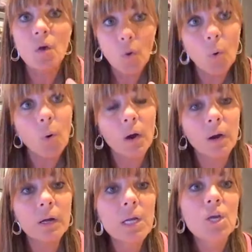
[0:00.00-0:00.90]

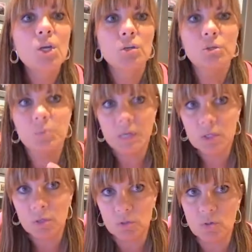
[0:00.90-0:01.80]
Or you speak
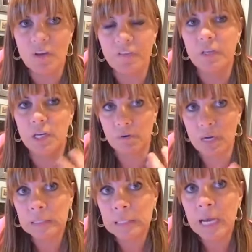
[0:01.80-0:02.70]
so softly, you're
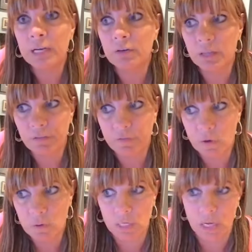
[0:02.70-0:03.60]
online or on the
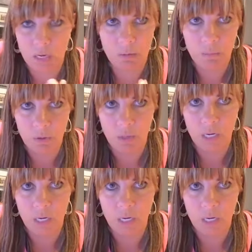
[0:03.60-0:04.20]
phone, and I can barely